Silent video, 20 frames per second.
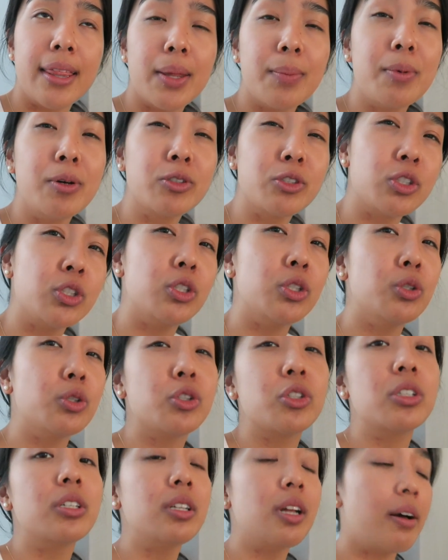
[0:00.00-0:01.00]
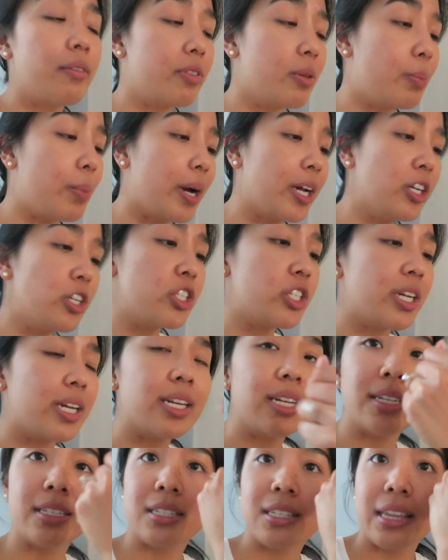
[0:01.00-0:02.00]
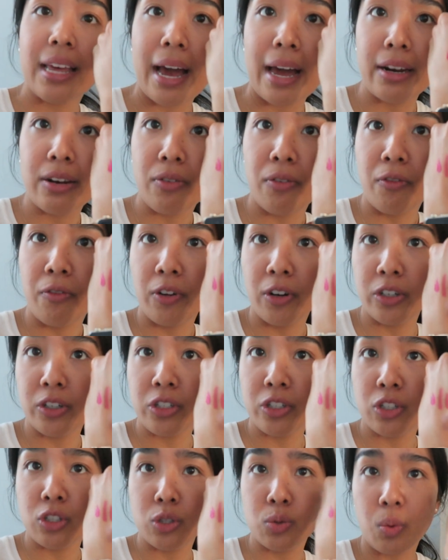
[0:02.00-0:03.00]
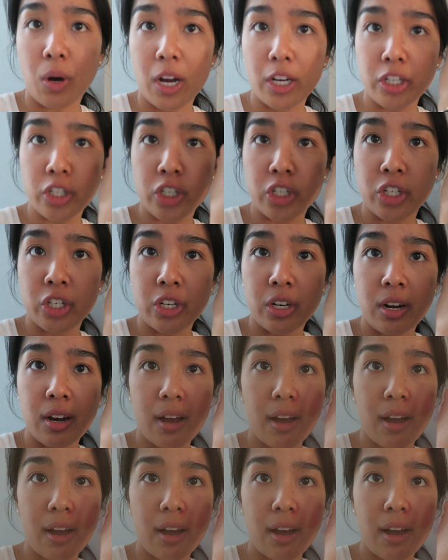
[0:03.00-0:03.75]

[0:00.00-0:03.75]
the most neutral of the bunch, is that first swatch.